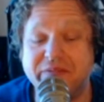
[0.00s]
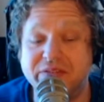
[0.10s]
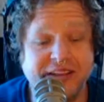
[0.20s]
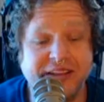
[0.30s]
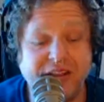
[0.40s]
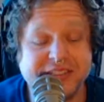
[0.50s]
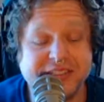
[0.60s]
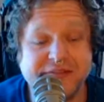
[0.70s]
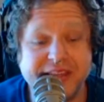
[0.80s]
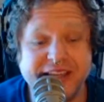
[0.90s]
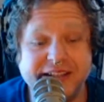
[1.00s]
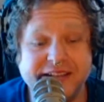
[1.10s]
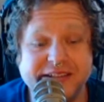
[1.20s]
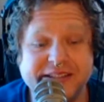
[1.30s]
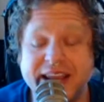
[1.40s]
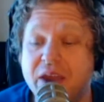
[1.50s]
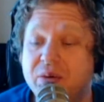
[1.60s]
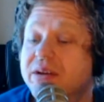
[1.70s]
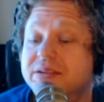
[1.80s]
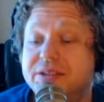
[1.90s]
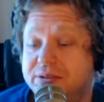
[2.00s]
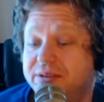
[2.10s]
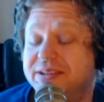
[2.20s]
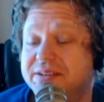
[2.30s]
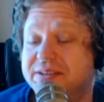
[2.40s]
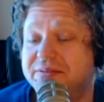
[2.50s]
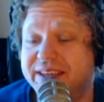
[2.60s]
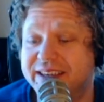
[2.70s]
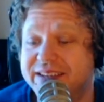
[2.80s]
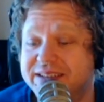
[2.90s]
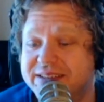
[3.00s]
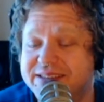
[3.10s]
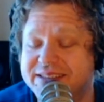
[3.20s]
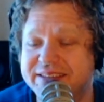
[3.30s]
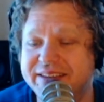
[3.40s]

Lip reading: done lots of things and I will do lots of things,